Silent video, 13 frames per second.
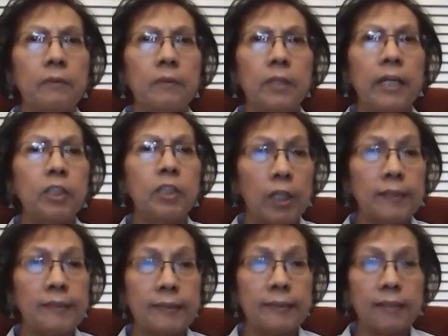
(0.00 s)

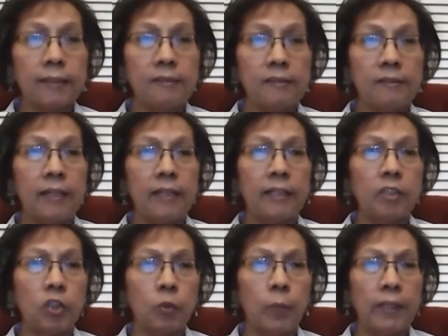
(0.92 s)
injustice.
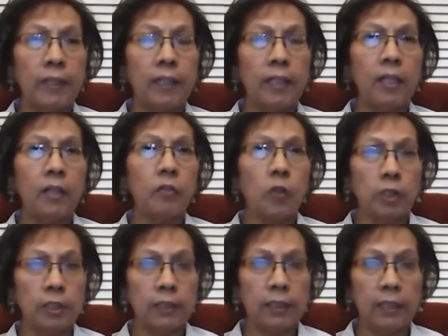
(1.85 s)
In
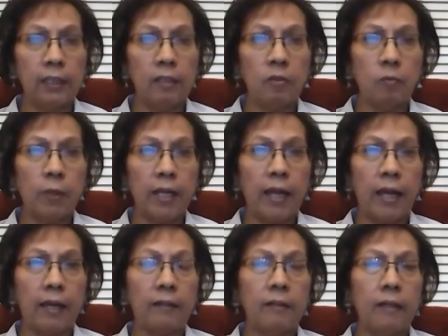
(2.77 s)
2013,
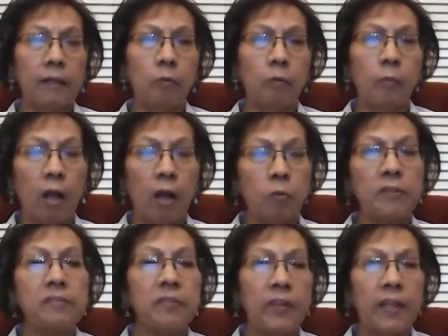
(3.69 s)
we
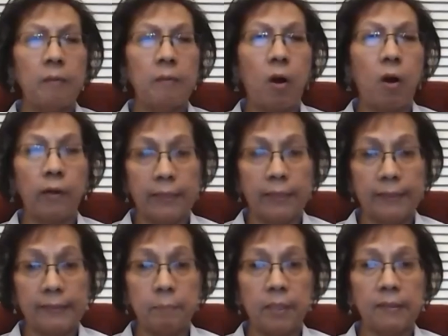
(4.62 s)
always theme our
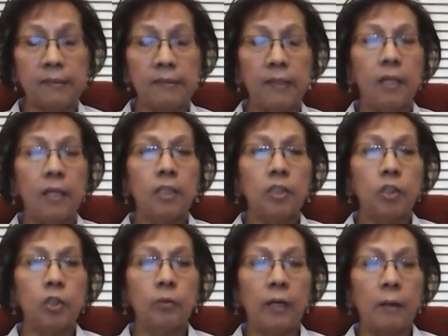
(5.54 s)
exhibits
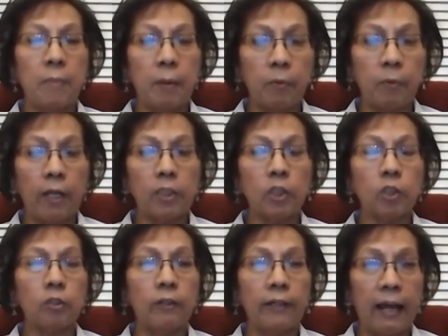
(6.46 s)
to a
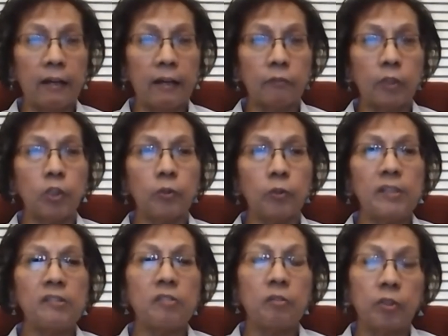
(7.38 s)
commemoration or an
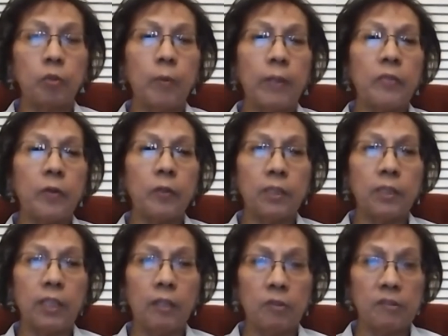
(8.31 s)
anniversary. So in
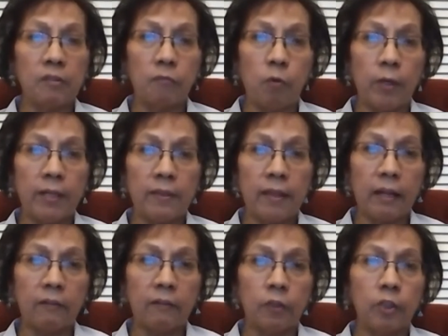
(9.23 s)
2013 was the 40th
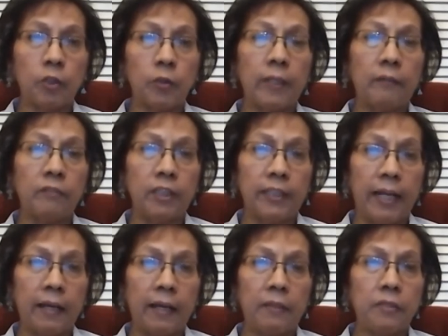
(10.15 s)
anniversary of
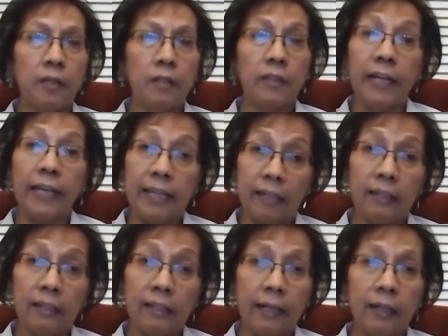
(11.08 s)
the
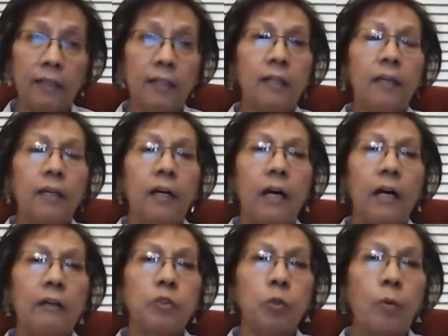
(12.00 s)
killing
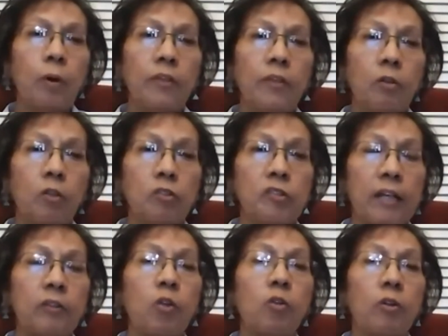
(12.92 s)
12-year-old
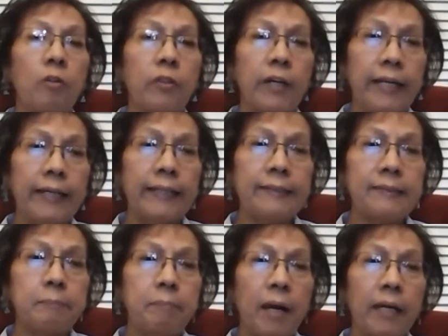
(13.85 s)
Santos Rodriguez
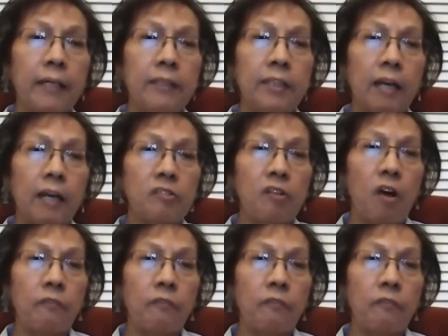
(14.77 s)
by Dallas